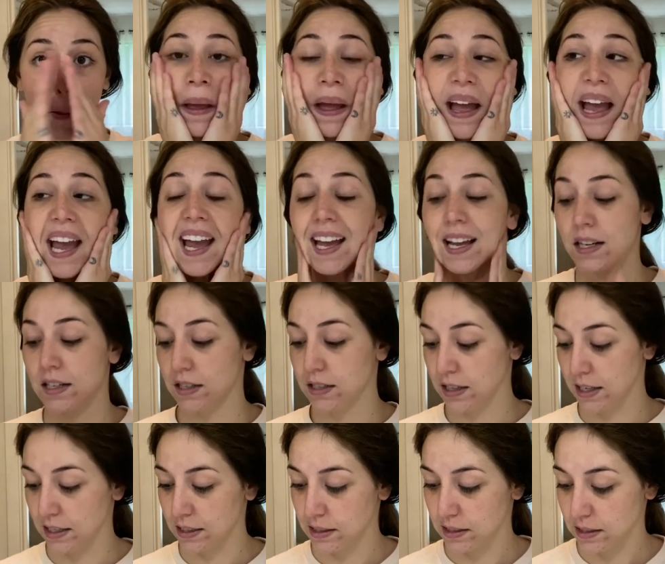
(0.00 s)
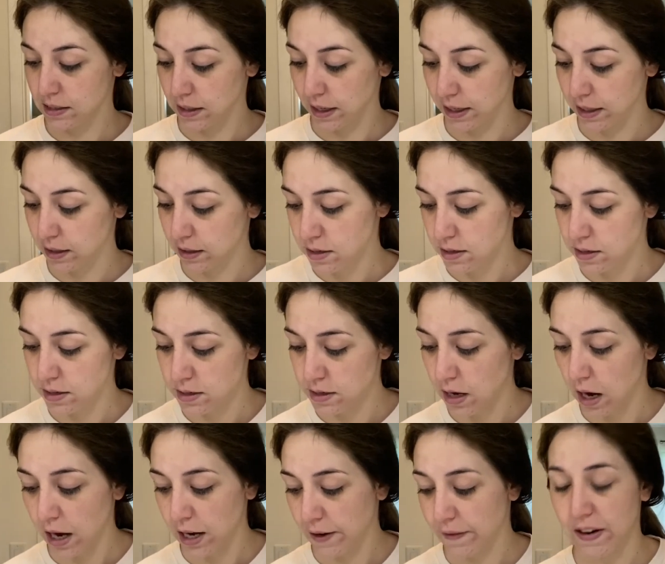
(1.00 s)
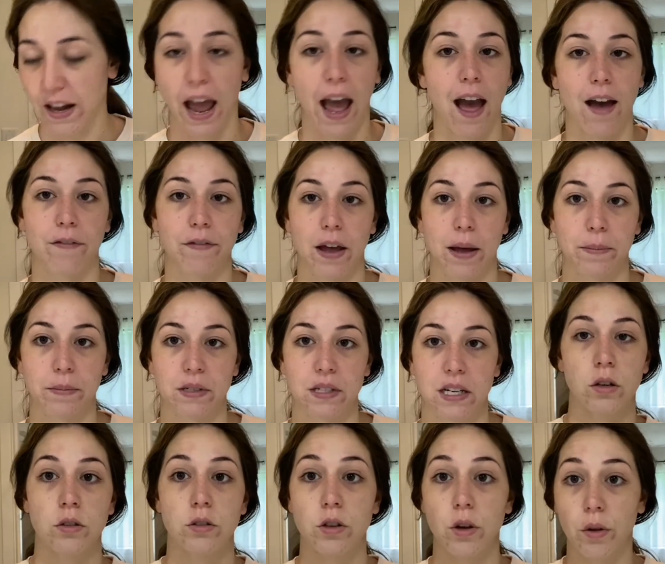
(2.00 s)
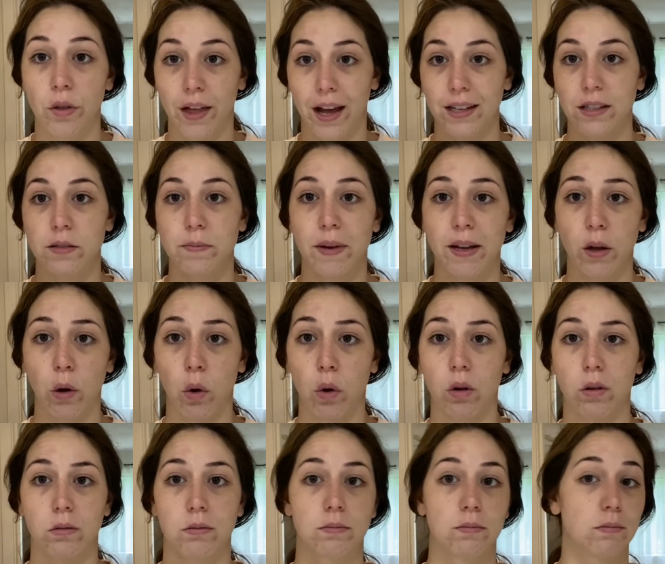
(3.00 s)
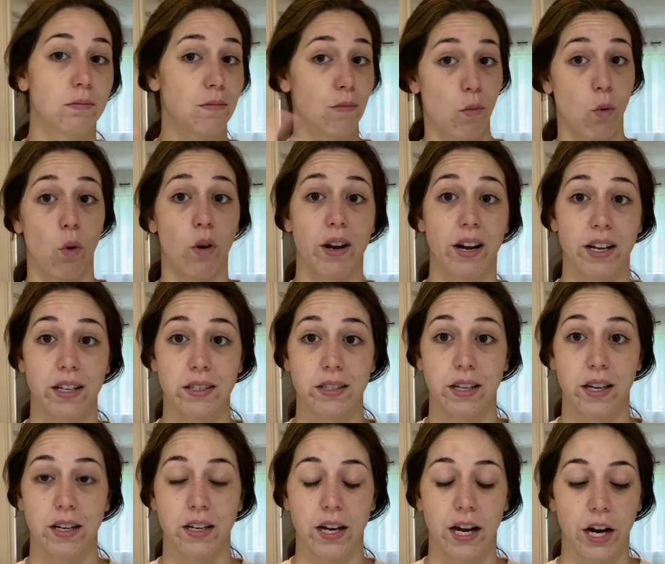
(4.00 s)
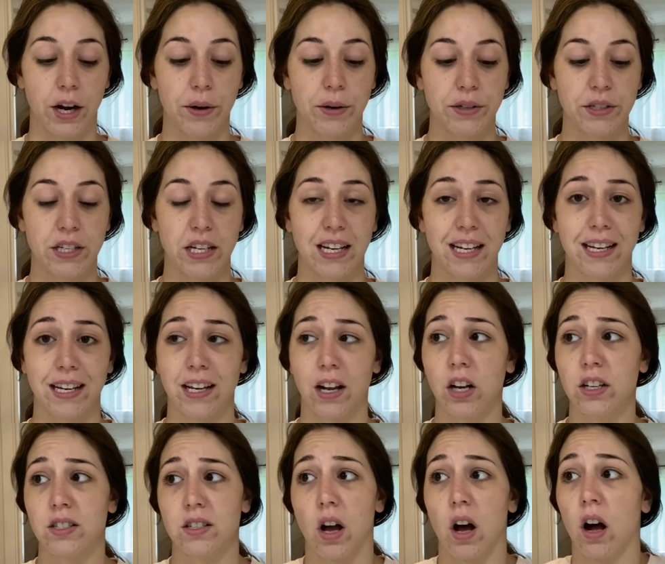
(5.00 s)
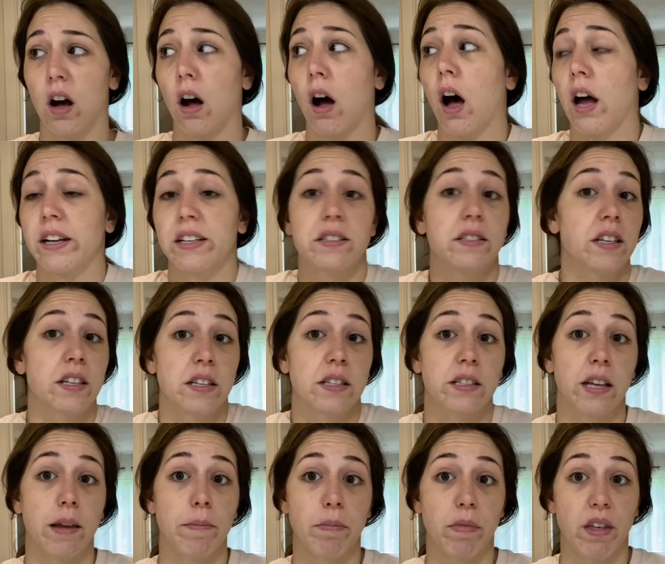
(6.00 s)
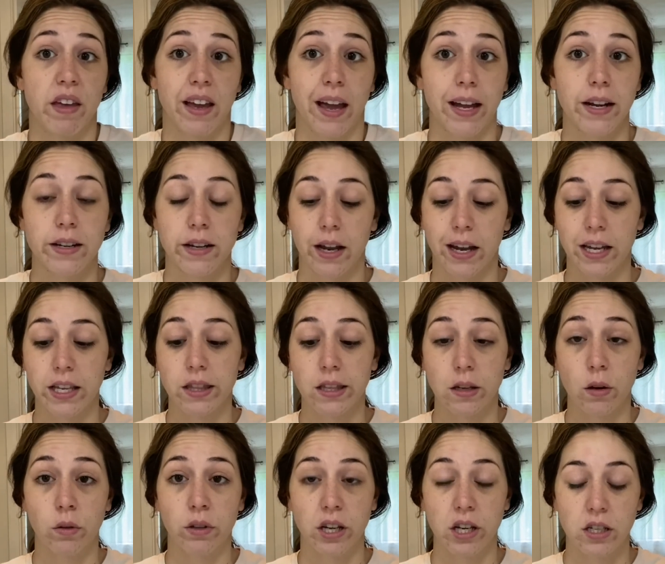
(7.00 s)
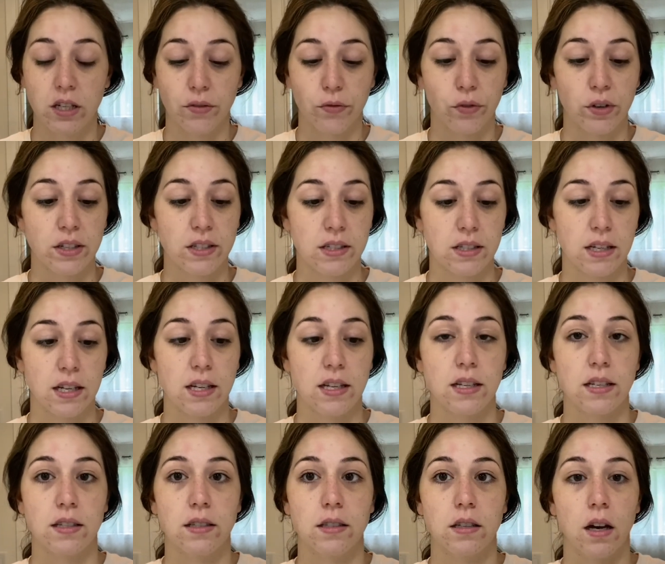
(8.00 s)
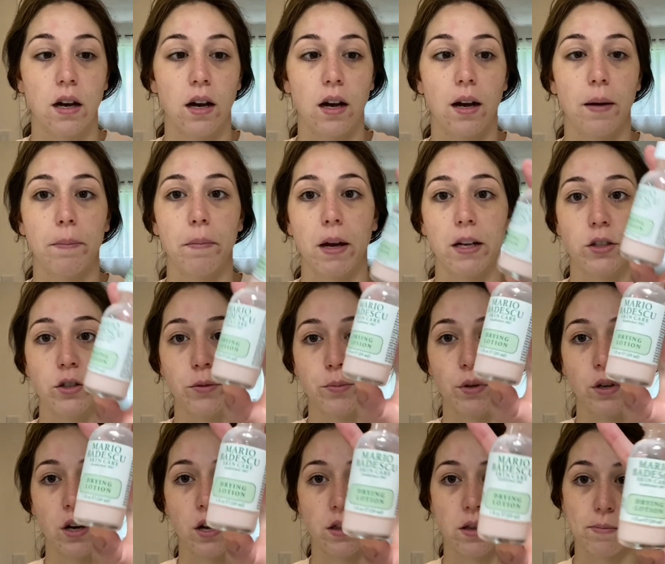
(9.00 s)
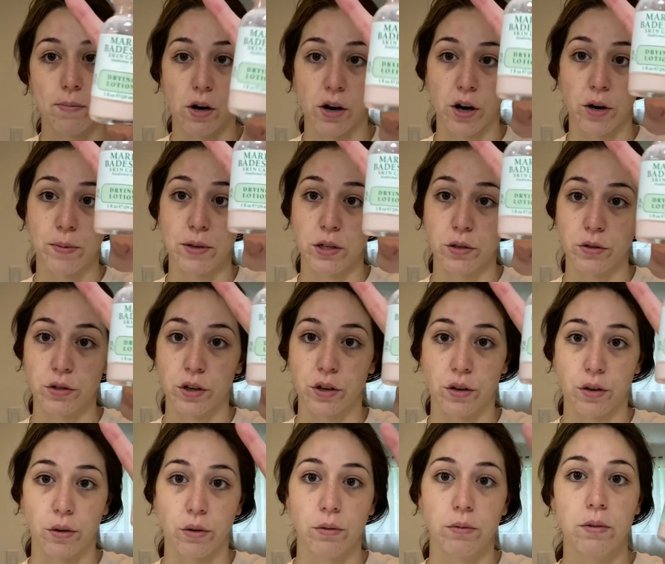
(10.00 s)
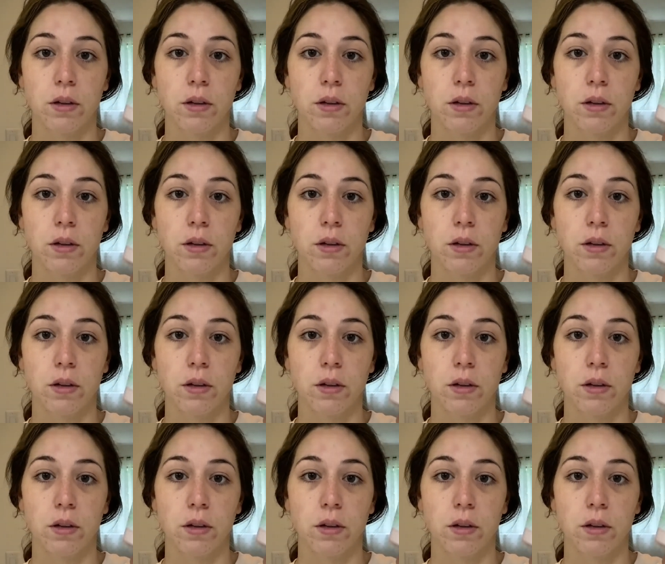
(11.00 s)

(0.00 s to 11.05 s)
and it's like not even half empty. So that's my whole morning skincare routine. It's honestly the same thing at night. The only difference is um, I do put on the Mario Badescu